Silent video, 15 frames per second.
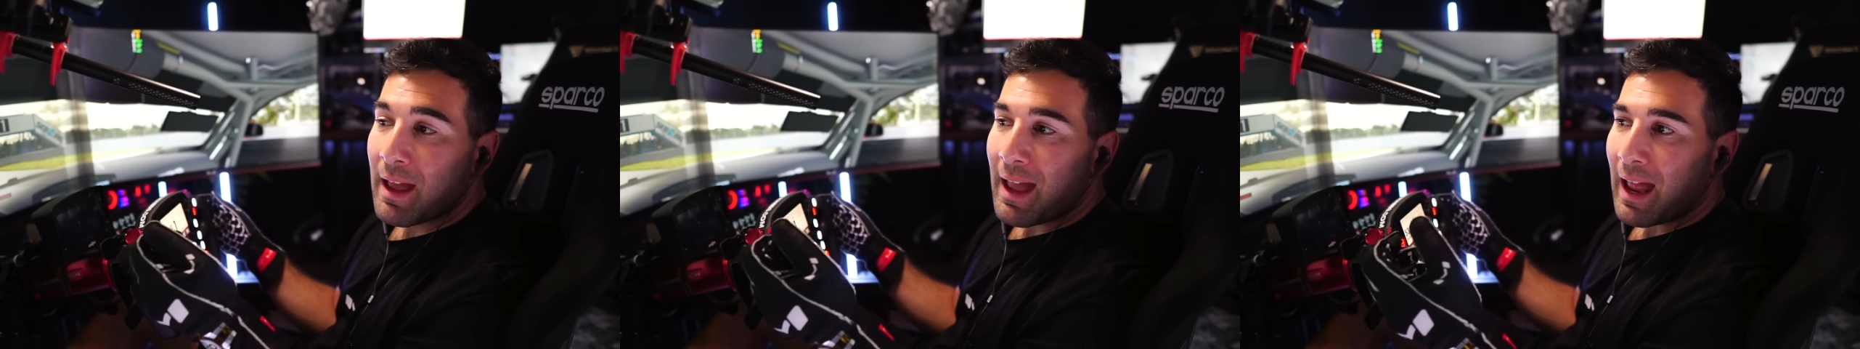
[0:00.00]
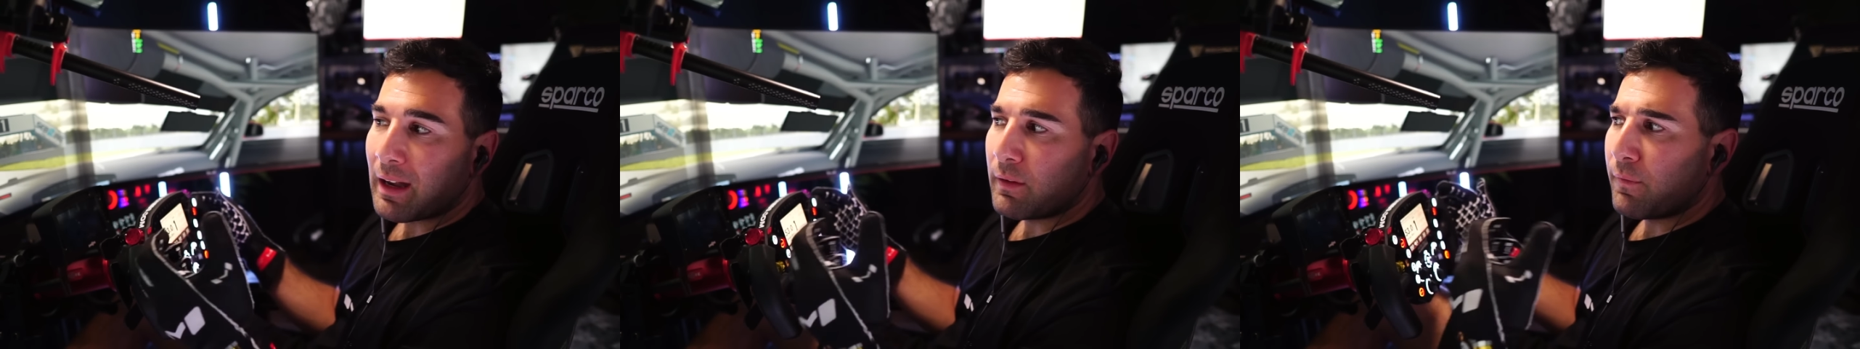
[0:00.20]

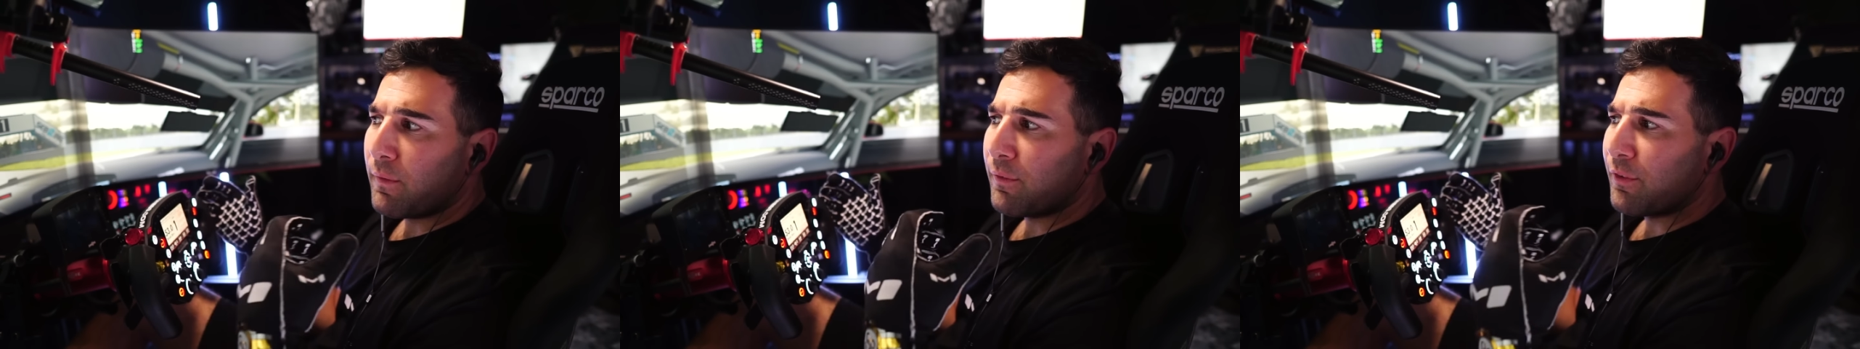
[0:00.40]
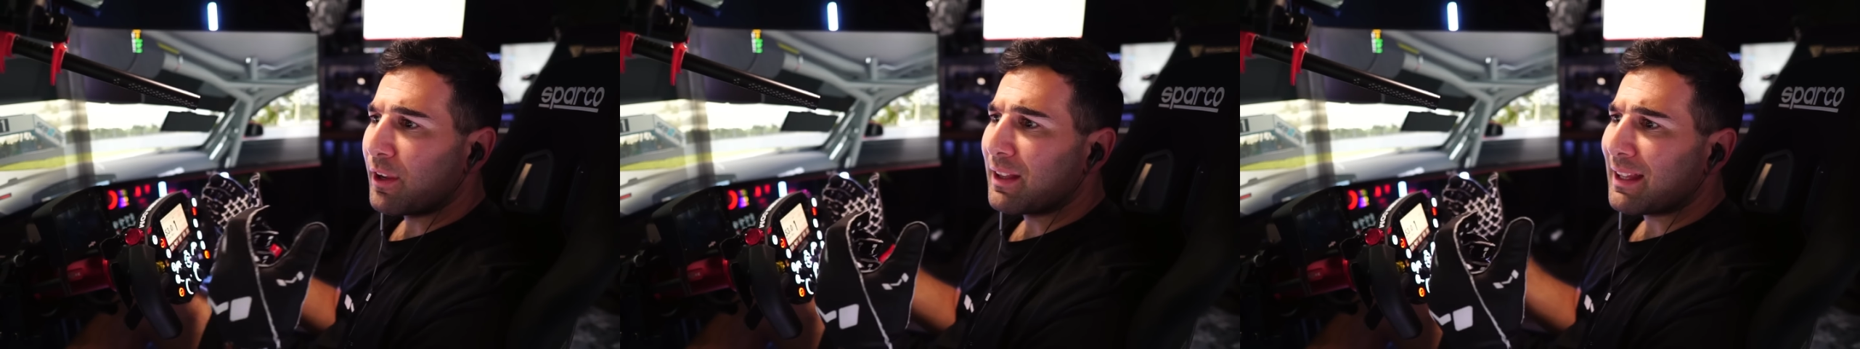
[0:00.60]
And if you
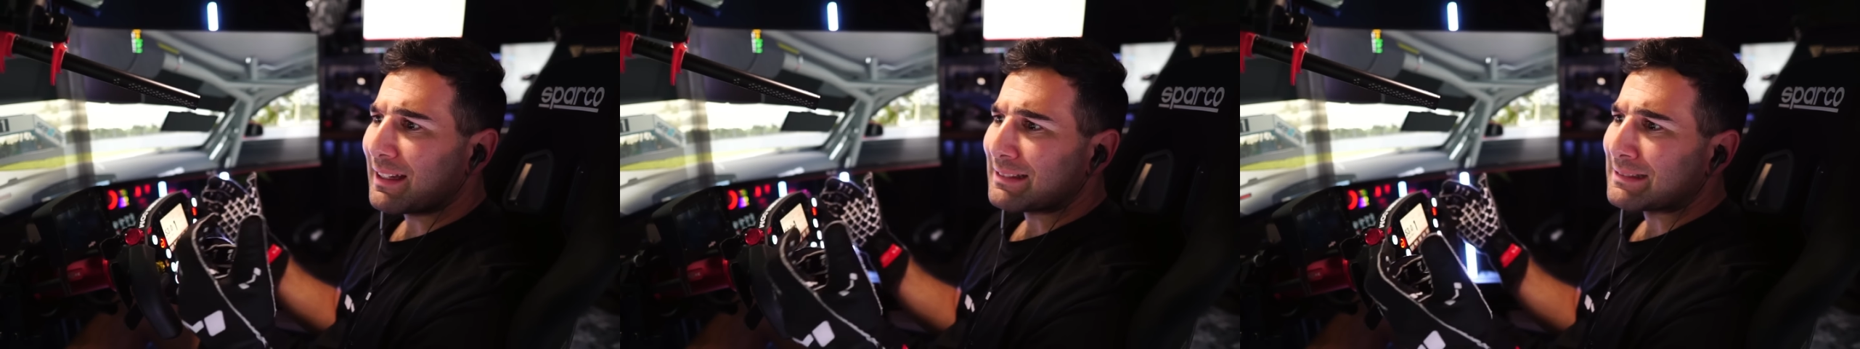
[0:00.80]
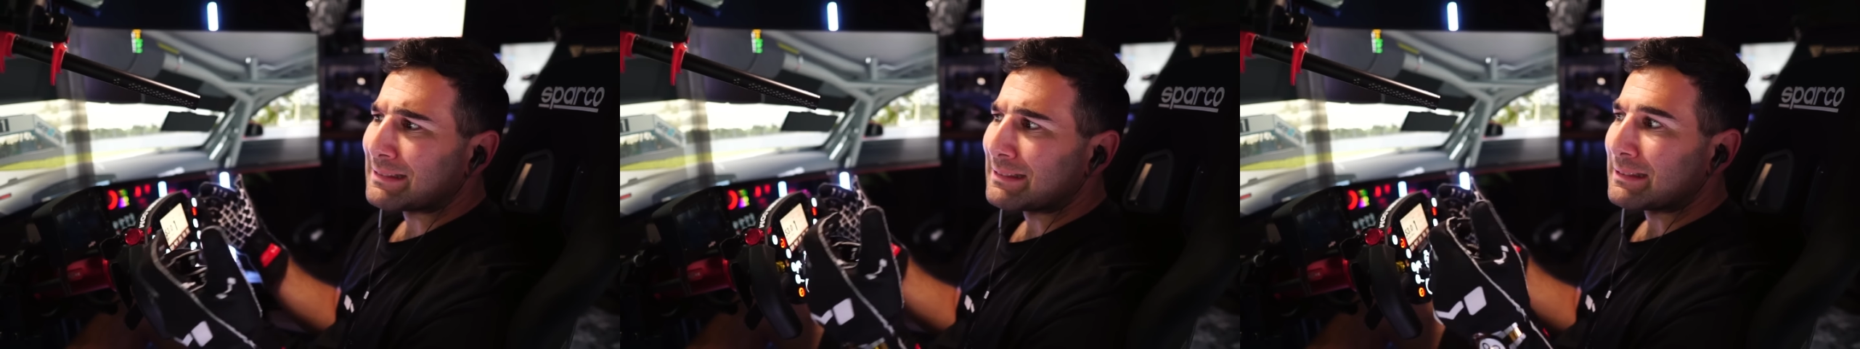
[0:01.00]
feel like,
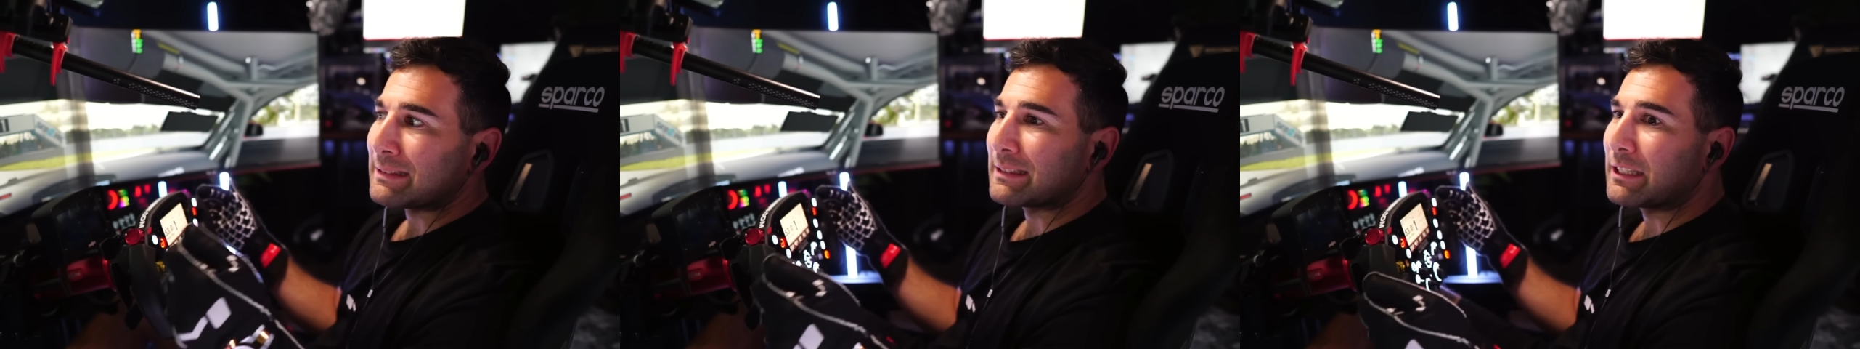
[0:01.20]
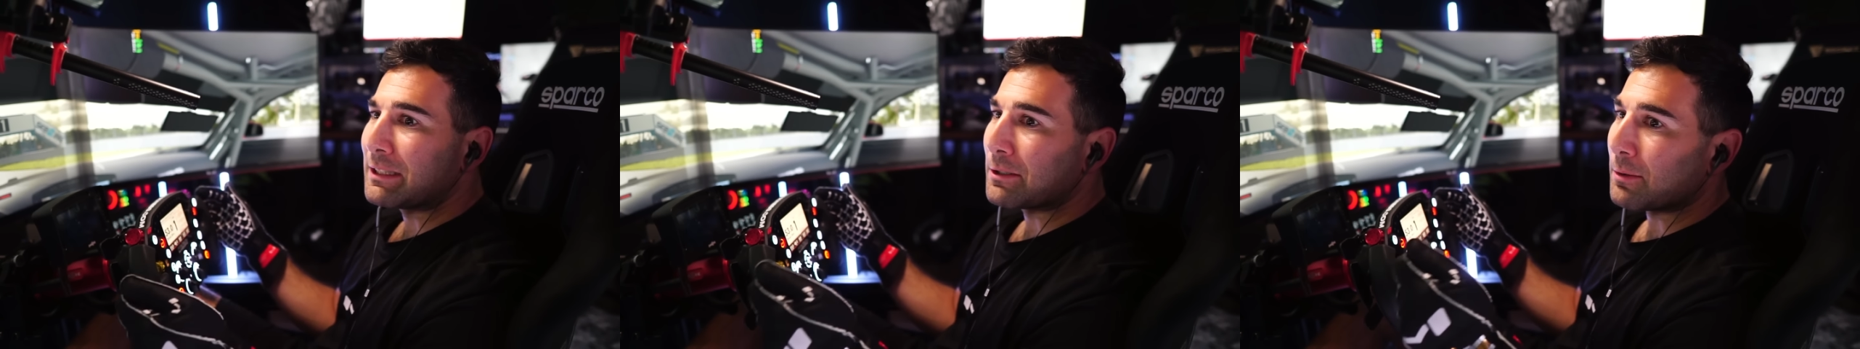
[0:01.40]
oh,
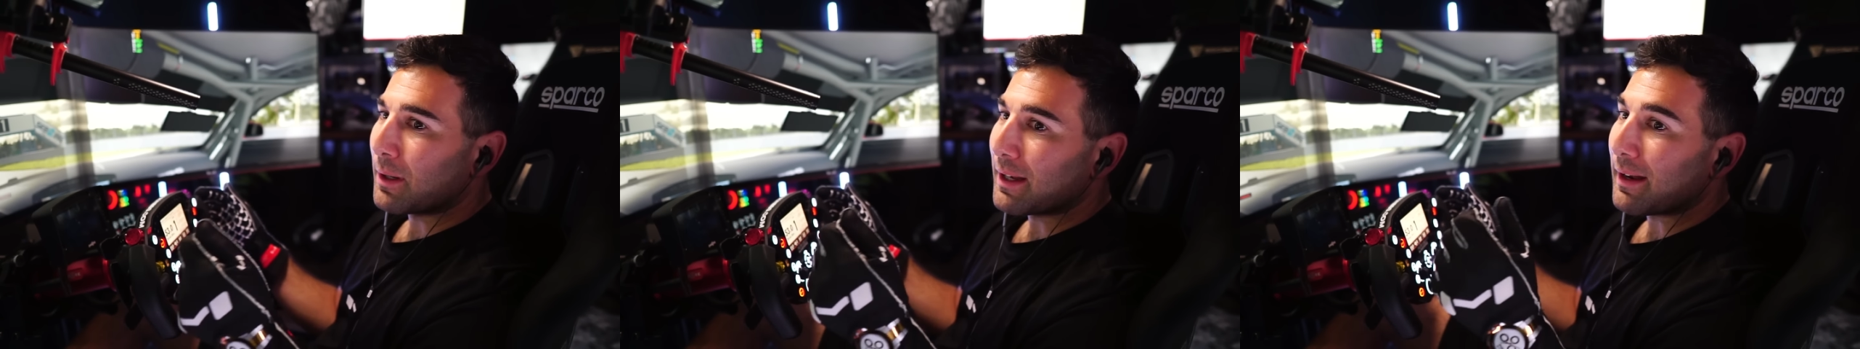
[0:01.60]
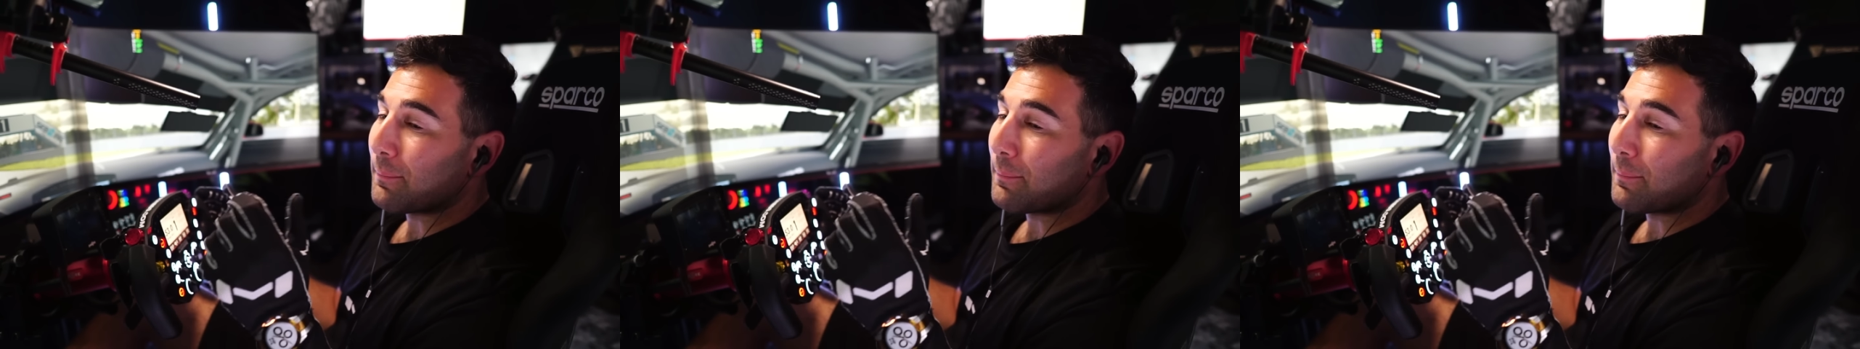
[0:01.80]
you know what,